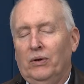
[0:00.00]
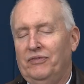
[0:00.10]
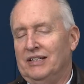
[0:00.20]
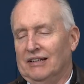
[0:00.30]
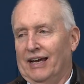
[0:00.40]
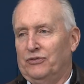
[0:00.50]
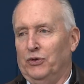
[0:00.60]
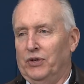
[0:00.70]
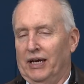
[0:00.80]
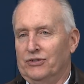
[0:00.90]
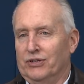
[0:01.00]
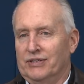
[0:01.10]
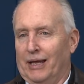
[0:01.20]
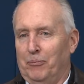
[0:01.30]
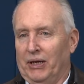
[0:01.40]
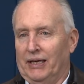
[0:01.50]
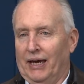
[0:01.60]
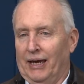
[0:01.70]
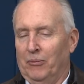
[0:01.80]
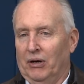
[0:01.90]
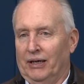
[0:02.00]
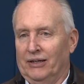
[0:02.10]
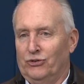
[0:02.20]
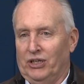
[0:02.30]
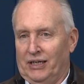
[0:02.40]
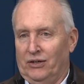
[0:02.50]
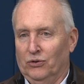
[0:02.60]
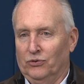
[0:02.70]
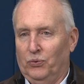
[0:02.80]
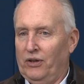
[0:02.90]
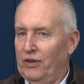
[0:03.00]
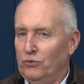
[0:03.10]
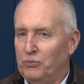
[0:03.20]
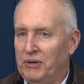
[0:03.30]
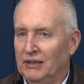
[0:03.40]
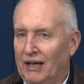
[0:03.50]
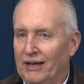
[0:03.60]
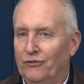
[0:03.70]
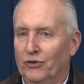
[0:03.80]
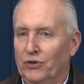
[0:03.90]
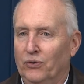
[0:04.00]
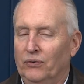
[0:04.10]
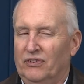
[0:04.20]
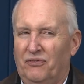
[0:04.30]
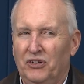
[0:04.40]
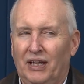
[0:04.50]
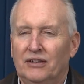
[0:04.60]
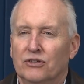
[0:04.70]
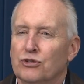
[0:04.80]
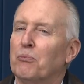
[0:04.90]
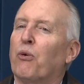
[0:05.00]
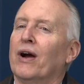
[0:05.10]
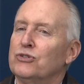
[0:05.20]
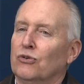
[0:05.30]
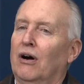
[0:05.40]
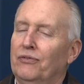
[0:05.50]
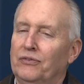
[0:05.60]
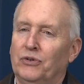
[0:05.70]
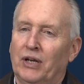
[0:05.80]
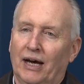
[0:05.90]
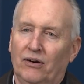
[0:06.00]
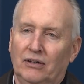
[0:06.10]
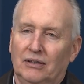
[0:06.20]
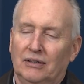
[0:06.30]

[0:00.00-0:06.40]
What have these last few days since that big game against the Eagles, what have those been like for you? Does it feel like there's some pressure off of you now?